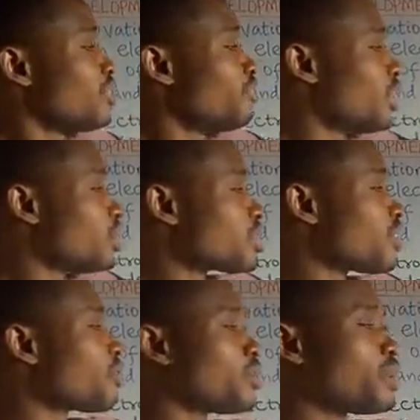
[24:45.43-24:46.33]

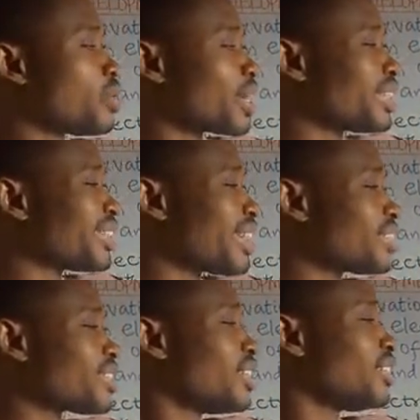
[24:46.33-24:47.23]
velocity from here, we can
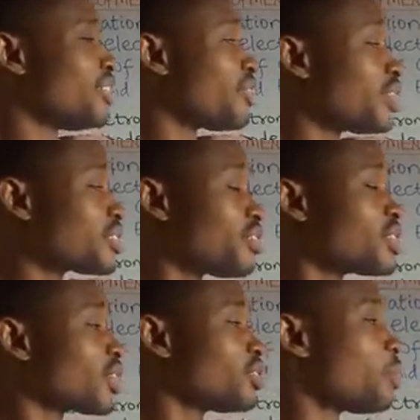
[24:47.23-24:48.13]
get the radius of the
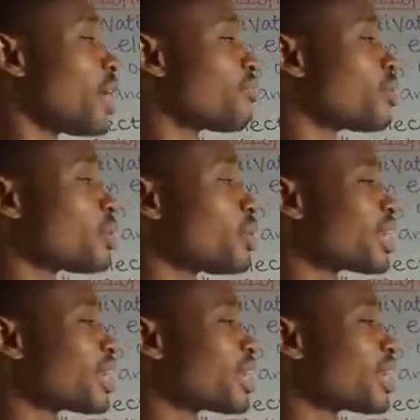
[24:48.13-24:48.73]
circular path from here,